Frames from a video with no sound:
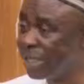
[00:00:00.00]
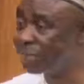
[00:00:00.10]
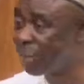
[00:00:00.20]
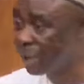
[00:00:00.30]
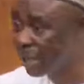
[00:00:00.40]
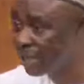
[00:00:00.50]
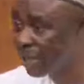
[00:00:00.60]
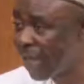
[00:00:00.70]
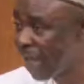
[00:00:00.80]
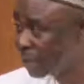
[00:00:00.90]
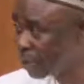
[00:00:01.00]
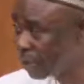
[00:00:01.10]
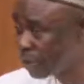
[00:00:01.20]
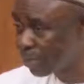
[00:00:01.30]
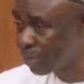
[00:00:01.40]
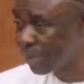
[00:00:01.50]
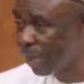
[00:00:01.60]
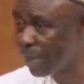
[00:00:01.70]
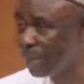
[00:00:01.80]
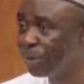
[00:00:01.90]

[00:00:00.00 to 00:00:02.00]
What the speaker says: this budget at your disposal,